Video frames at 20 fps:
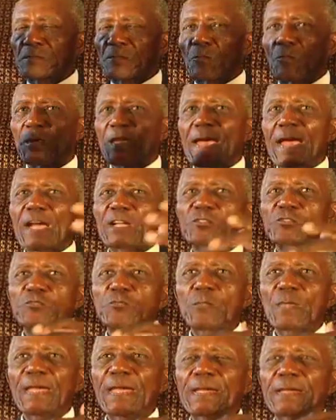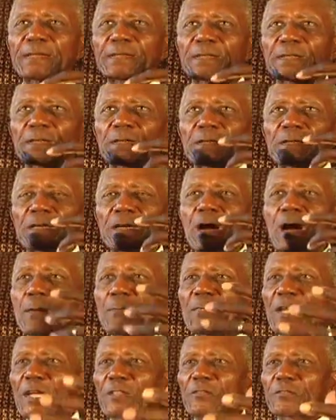we had to make
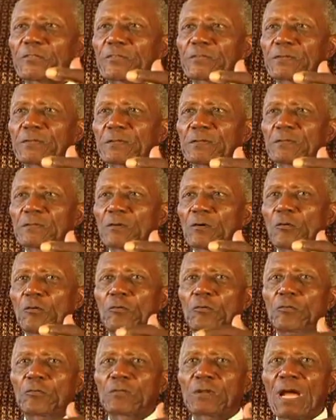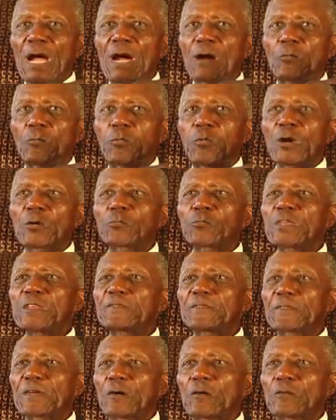comments on what we
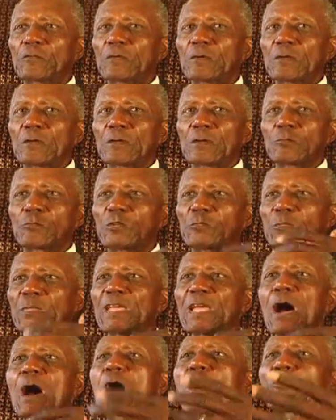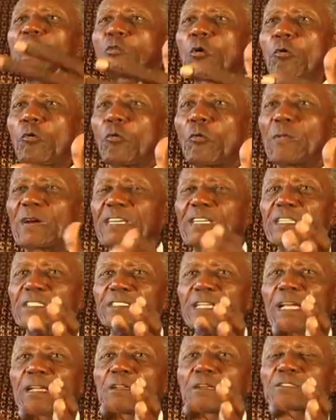felt would be our role, because
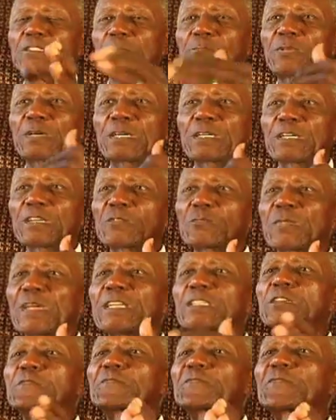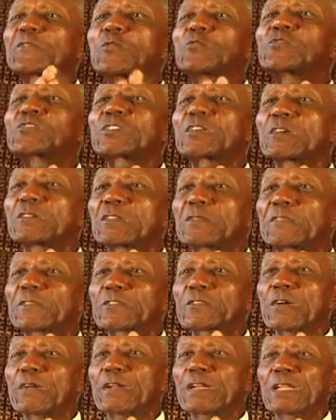they looked upon us being the future of the
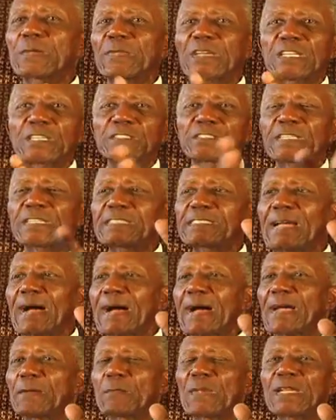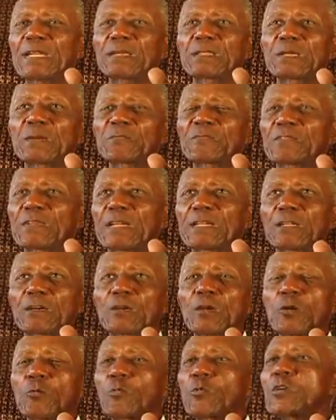fraternity, because these guys, many of them saying,
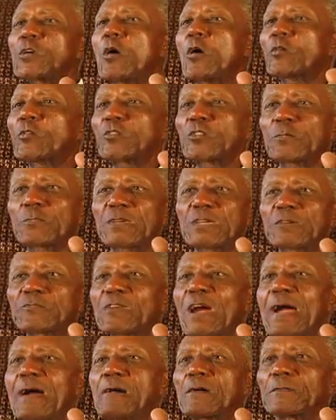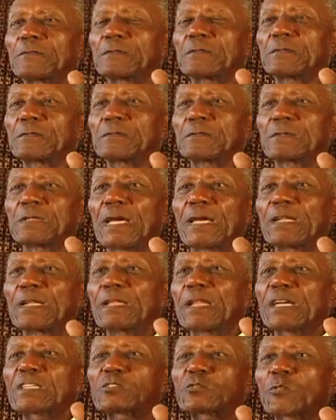look, we aren't going to be around in the
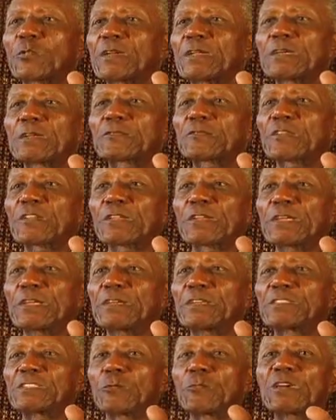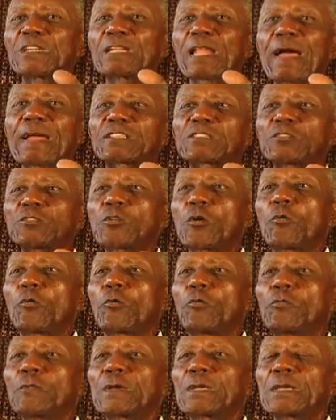next 20 or 30 years, and we'd like to
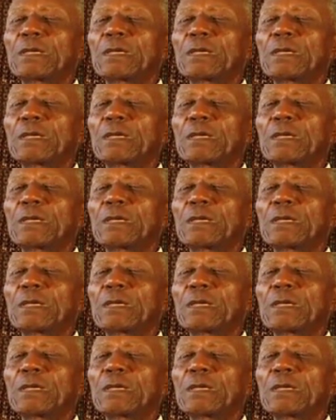know